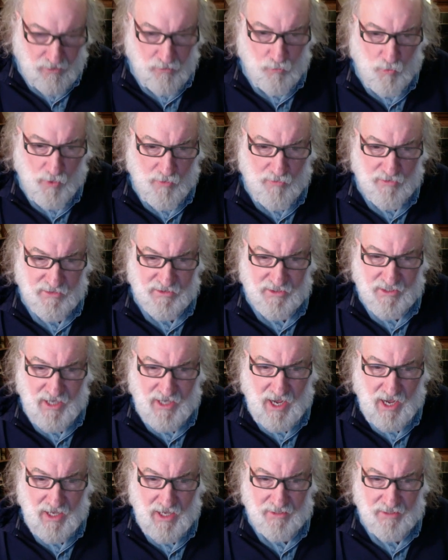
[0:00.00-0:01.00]
where is
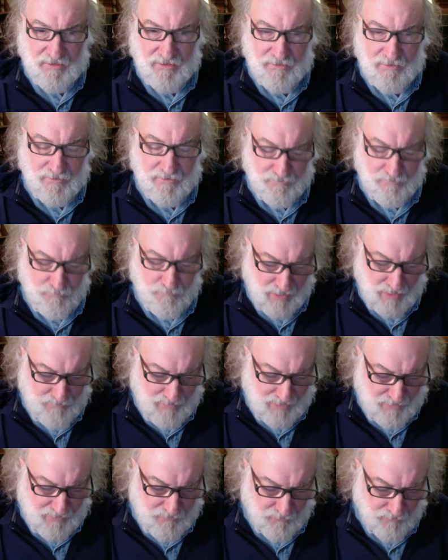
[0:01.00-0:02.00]
God, my
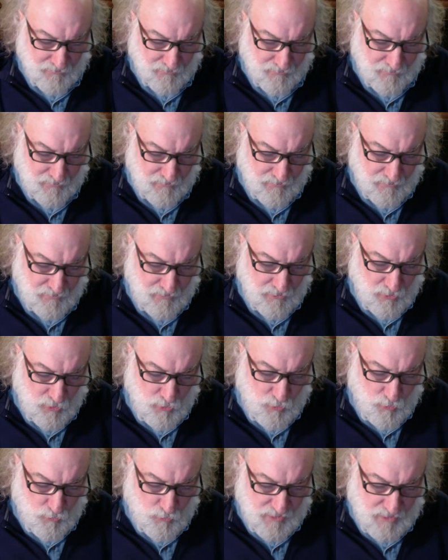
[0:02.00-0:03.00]
maker,
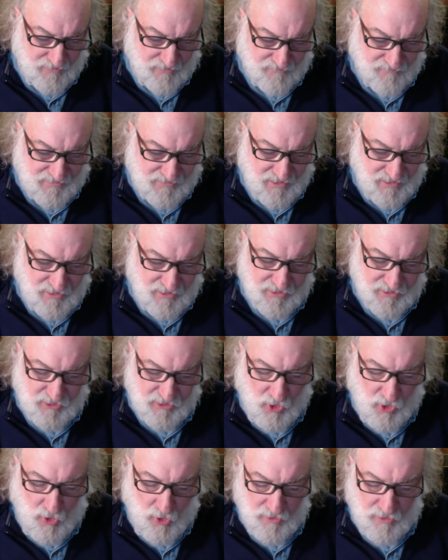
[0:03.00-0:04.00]
who gives
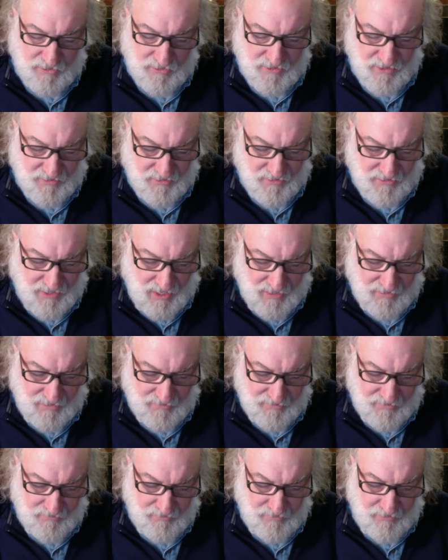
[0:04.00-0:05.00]
songs in the
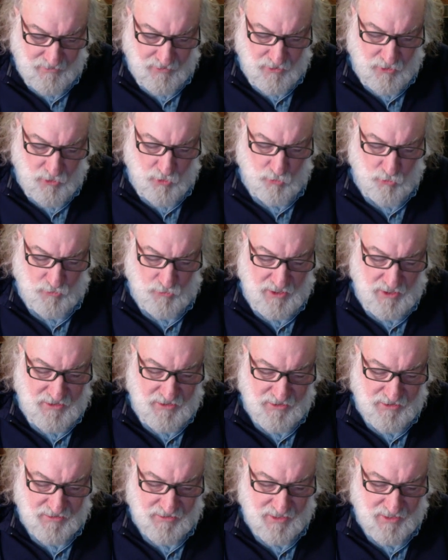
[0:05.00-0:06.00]
night, who
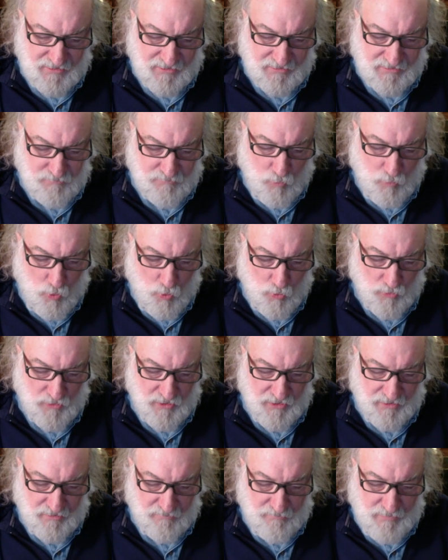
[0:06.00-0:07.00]
teaches us more
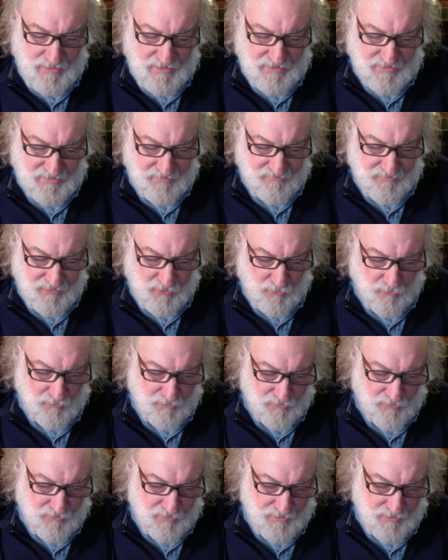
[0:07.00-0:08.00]
than the beasts of the
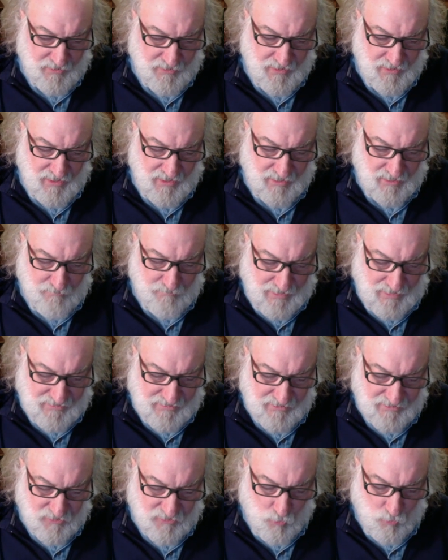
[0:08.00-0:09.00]
earth, and
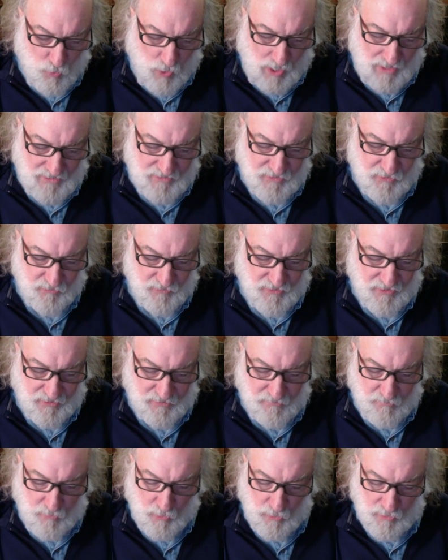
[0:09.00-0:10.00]
makes us wiser than
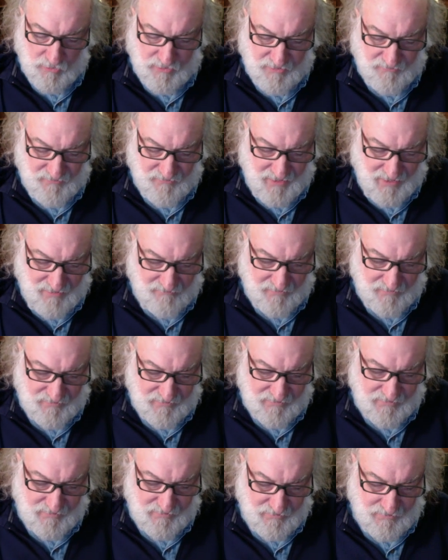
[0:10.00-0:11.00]
the birds of the
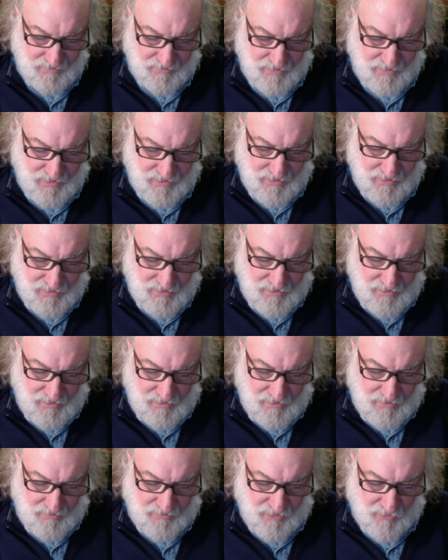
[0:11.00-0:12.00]
heavens?
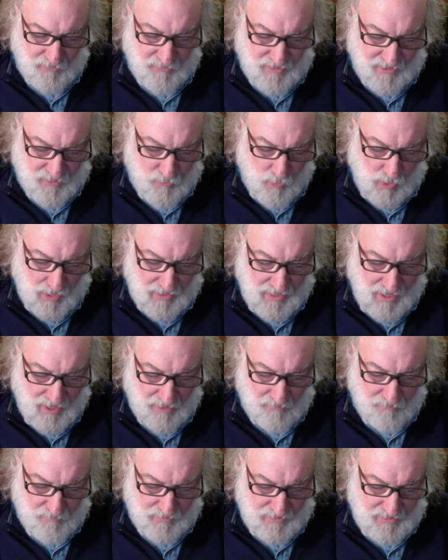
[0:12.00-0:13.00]
There they cry
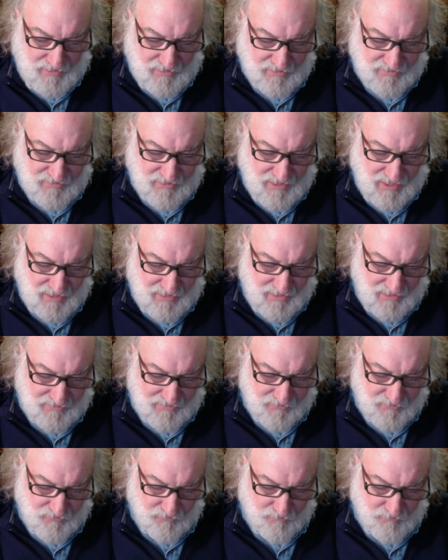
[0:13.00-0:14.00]
out, but he does not
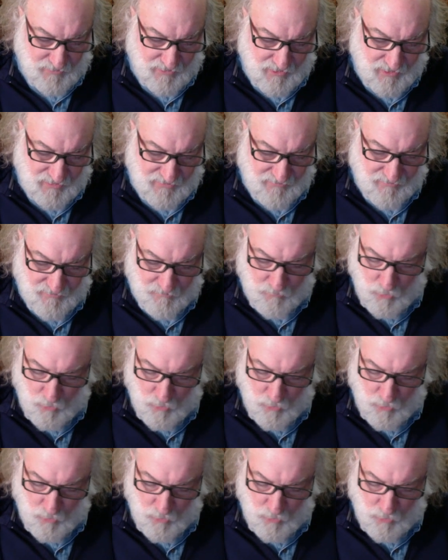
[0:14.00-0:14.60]
answer because of the